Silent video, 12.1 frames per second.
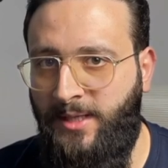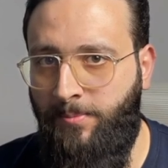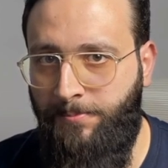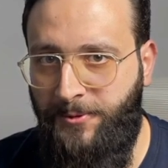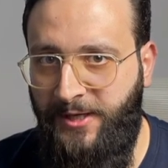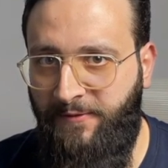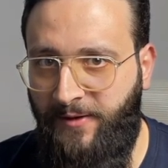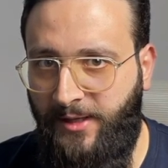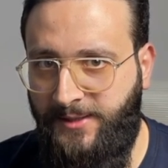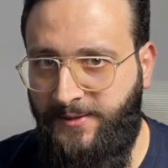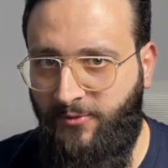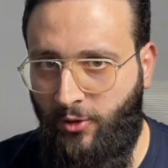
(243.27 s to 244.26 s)
some
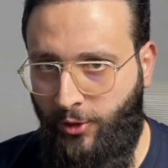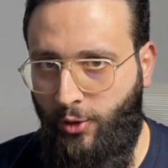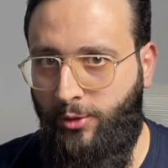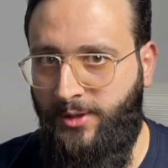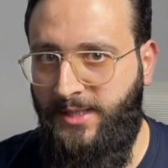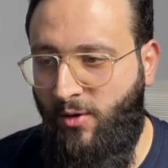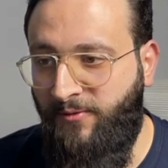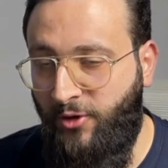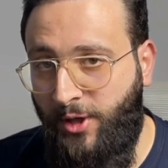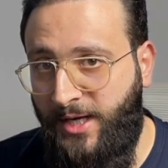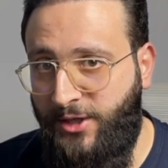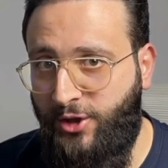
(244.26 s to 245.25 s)
prefix for your
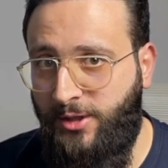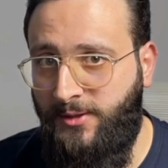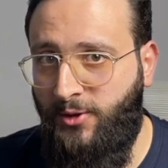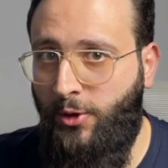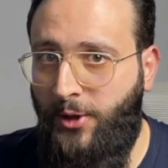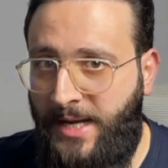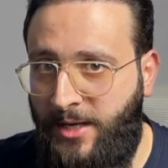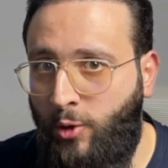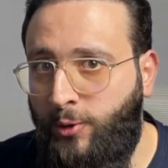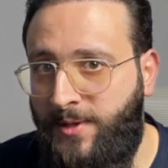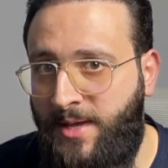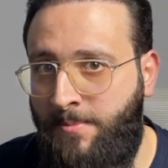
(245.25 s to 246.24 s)
configuration so you can
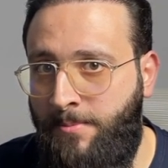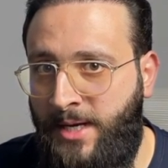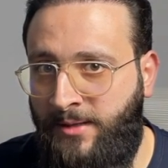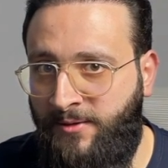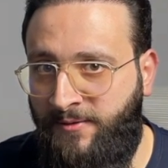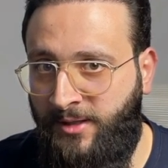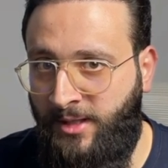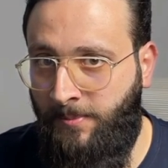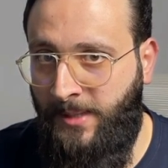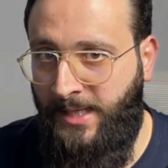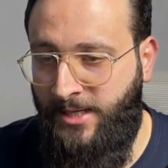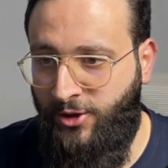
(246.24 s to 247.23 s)
use them in different
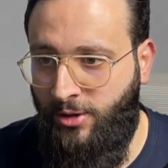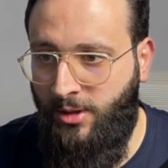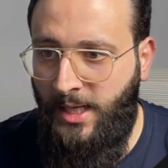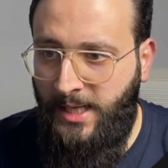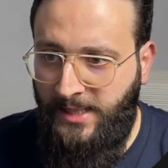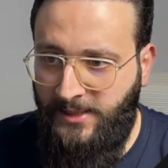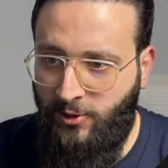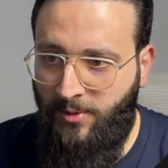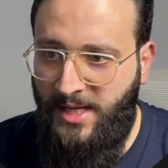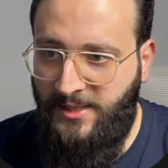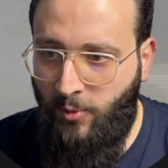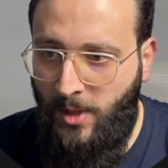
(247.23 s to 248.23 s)
application. So
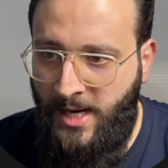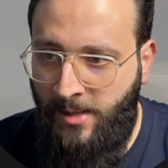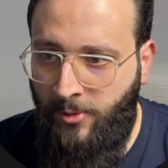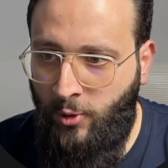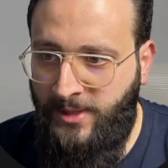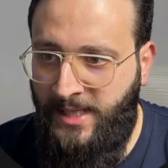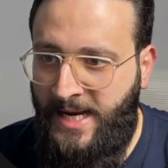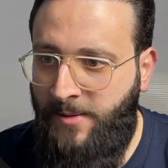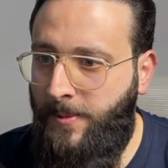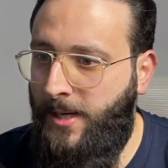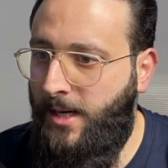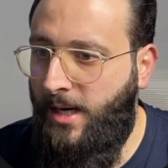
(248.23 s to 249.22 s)
that's why I'm using
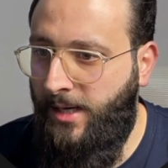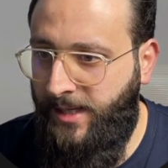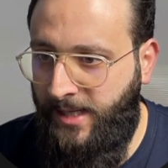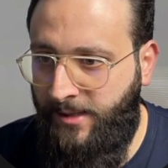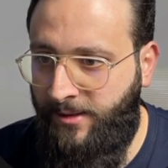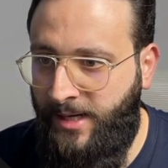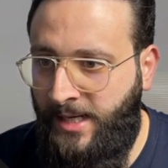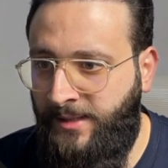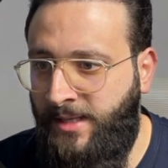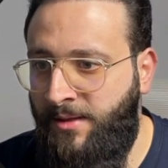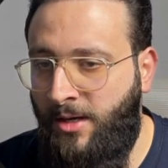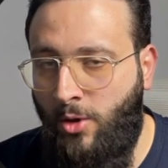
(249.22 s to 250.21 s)
API here. And
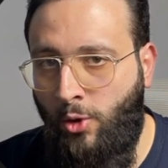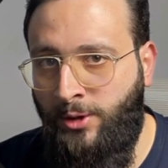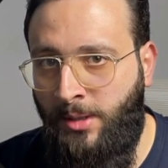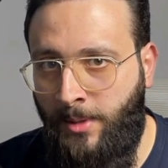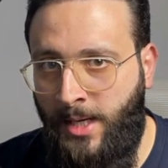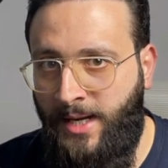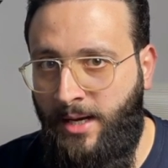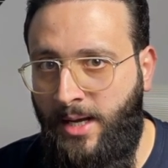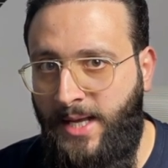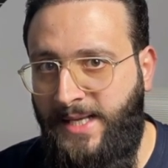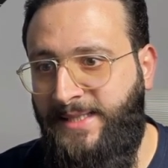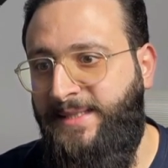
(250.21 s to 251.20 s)
in the code, I'm going to
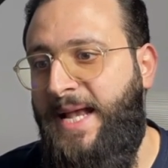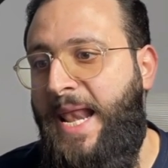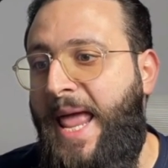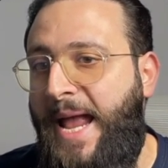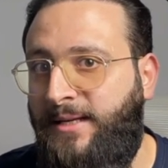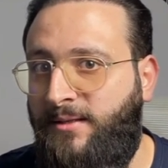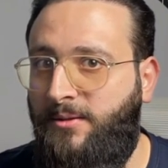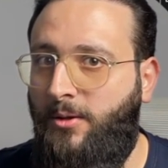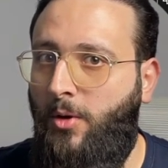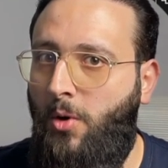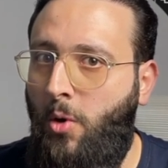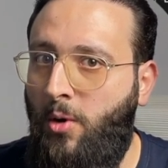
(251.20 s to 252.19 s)
select
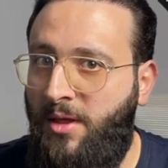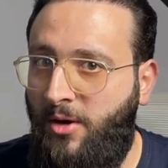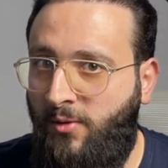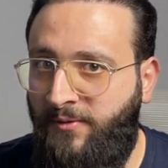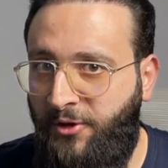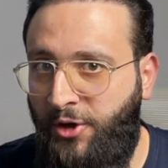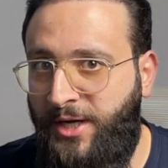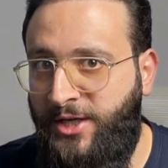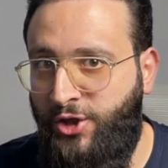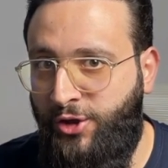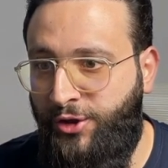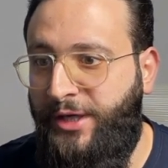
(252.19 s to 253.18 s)
all the
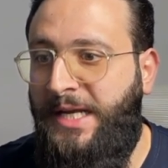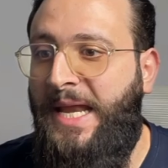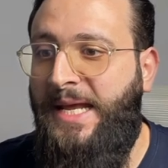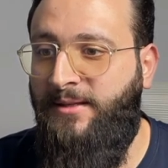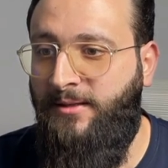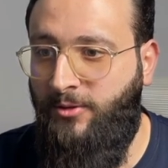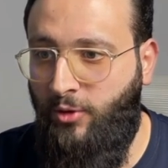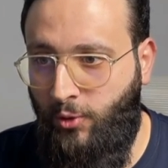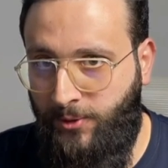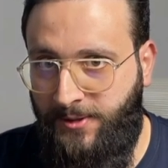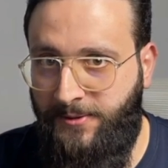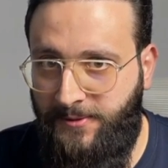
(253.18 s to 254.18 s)
configuration related
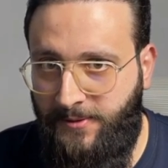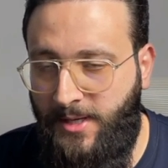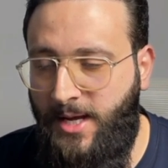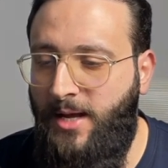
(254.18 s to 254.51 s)
to this